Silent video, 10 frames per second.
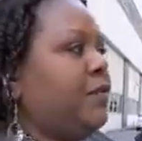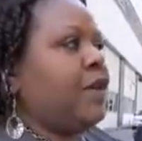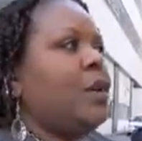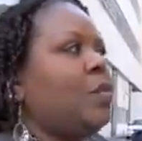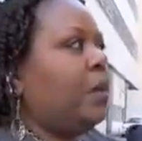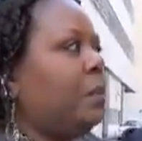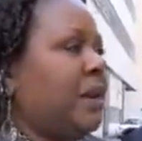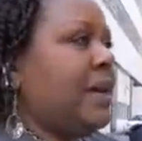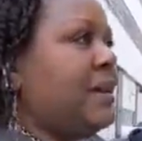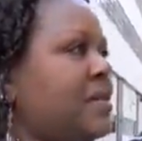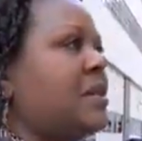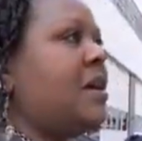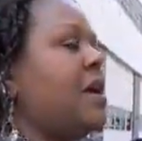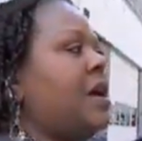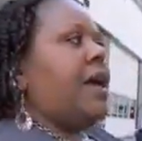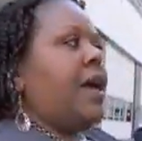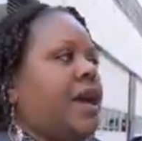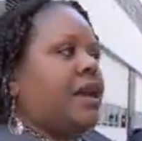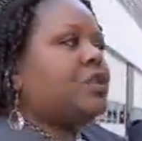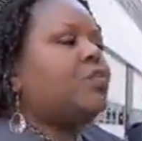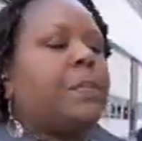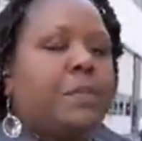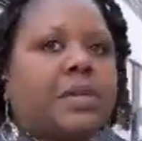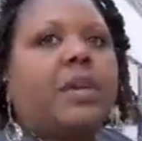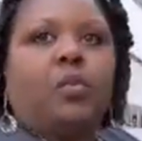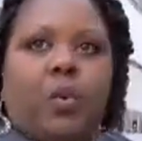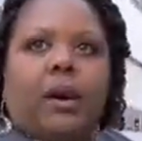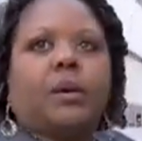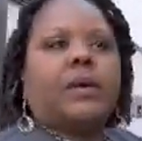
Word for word: very well pleased and it's represented well.